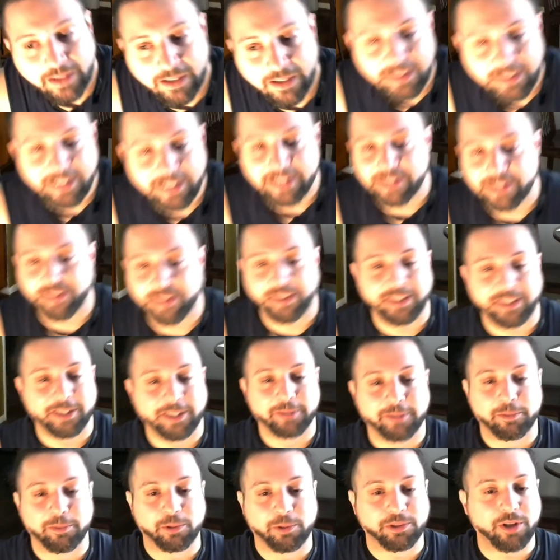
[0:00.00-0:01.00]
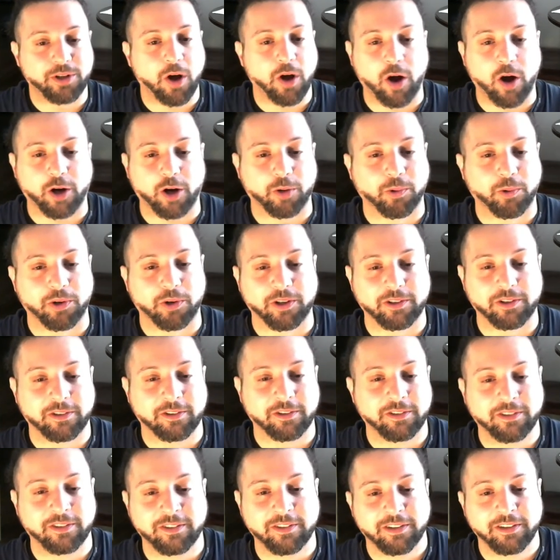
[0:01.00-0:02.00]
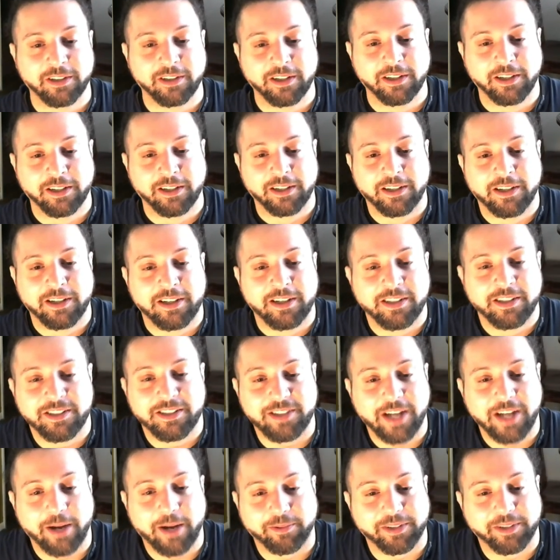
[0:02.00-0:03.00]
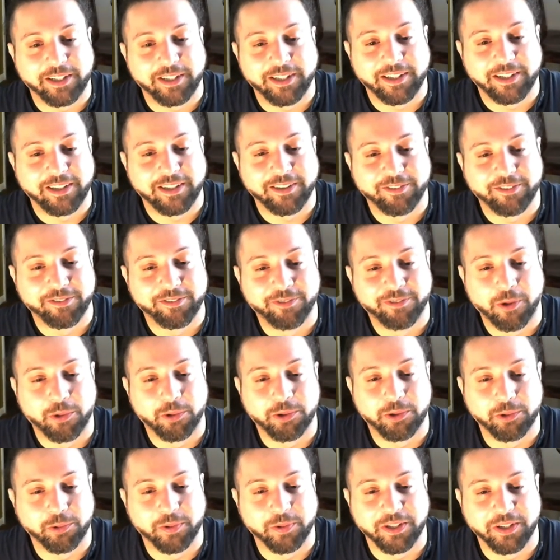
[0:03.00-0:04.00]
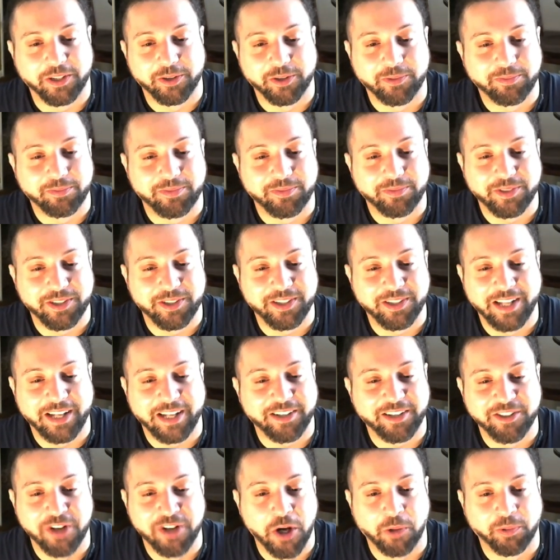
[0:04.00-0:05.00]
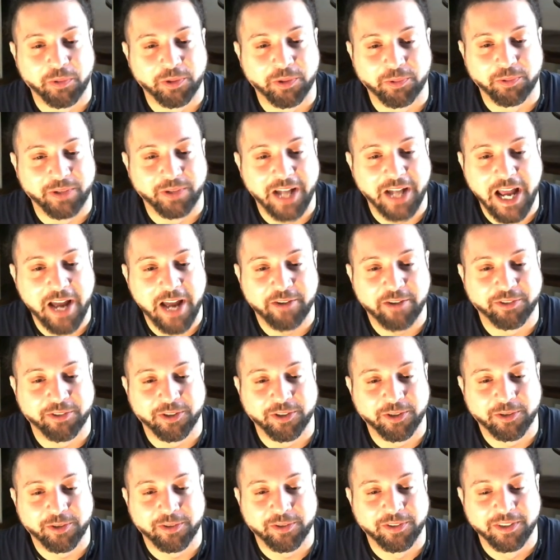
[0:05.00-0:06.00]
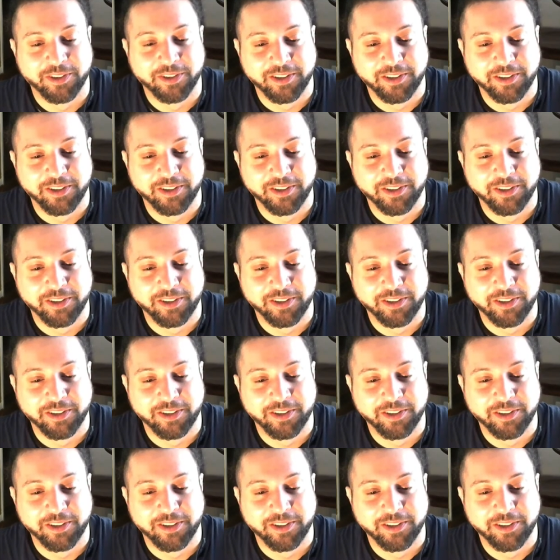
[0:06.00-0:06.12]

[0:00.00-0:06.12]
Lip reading: it's like the most awkward sounding vocal rhythms that no one would ever